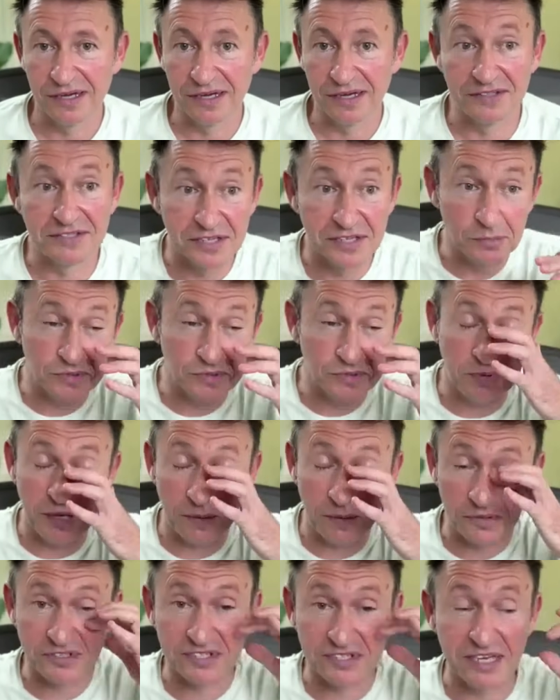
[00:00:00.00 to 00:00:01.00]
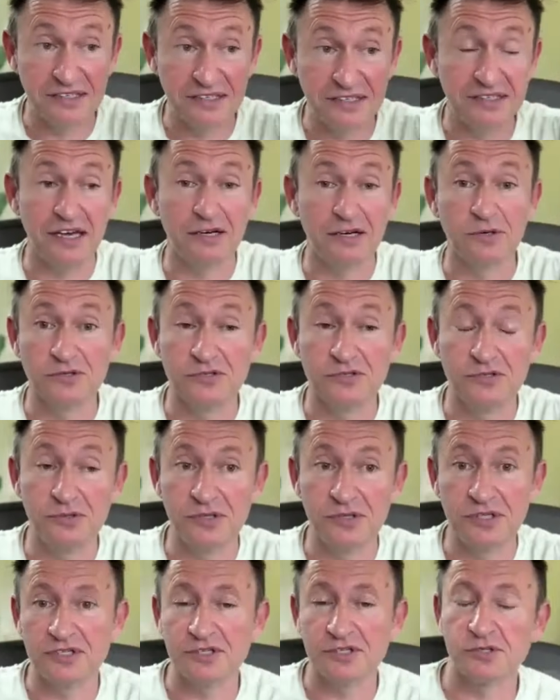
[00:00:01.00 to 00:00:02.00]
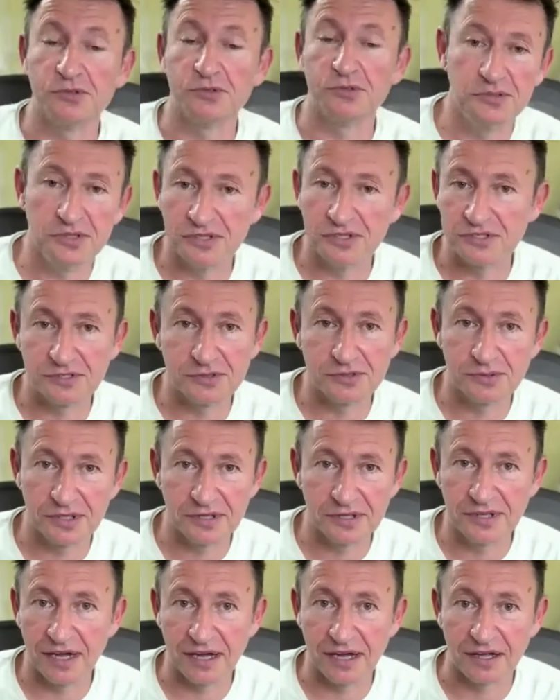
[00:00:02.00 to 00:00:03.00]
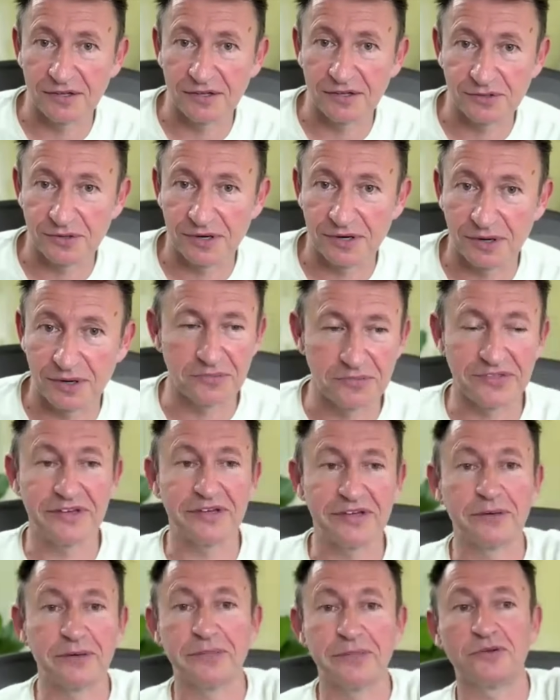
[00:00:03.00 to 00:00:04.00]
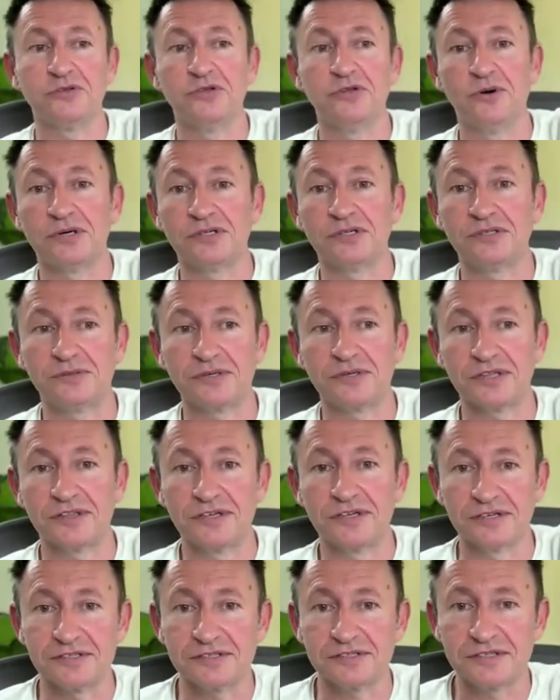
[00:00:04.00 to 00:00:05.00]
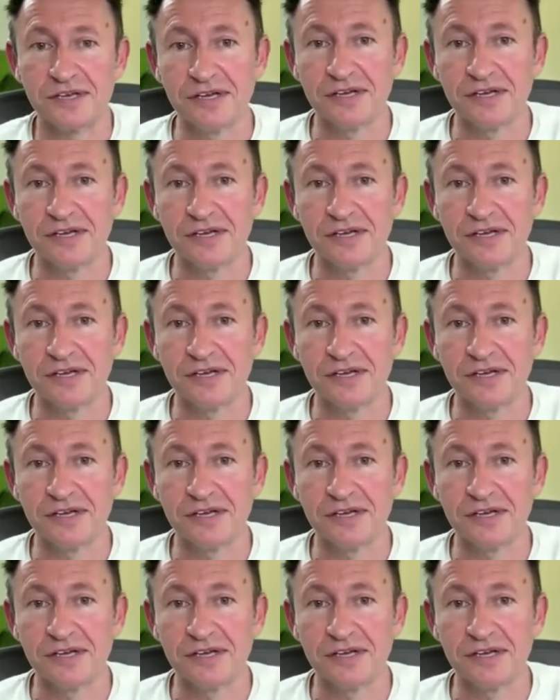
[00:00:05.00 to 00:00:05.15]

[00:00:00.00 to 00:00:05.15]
And simply be able to say, Diego's doing this, or Una's doing that, or I'm thinking about Noah doing this.